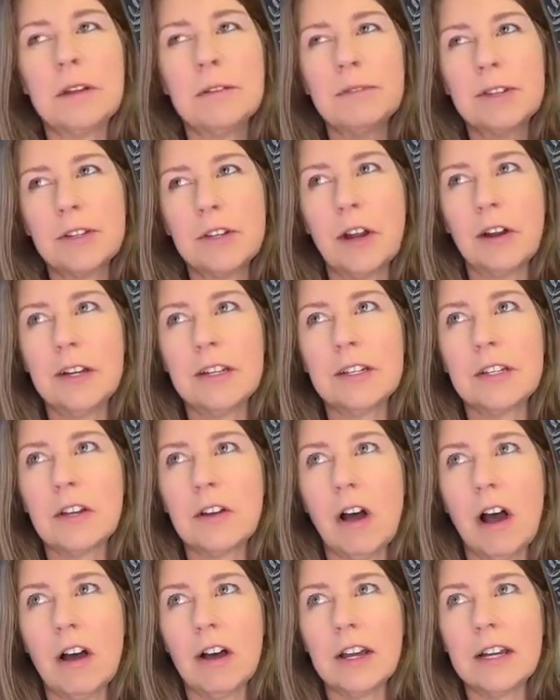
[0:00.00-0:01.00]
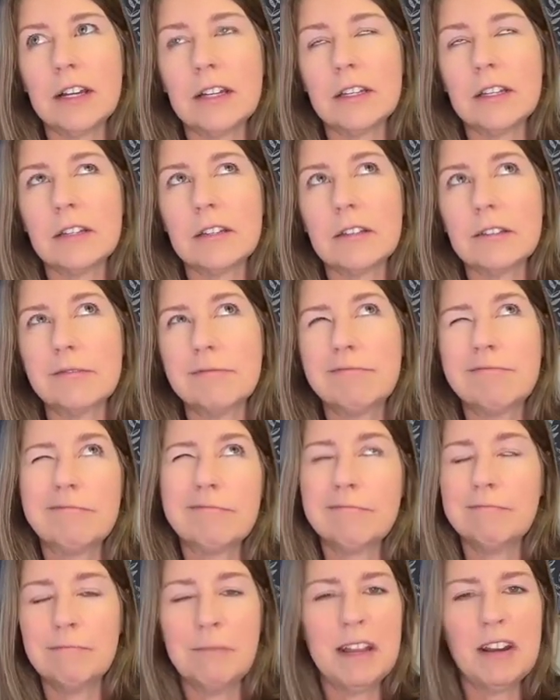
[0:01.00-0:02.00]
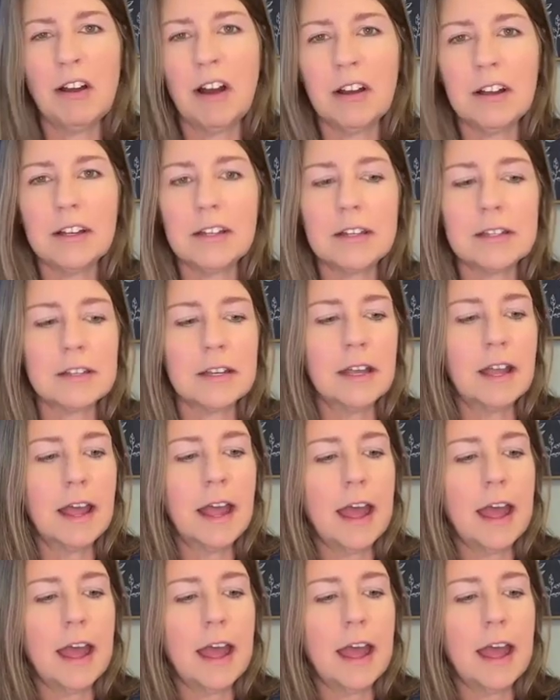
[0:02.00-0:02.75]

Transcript: We don't start until August, mid-August,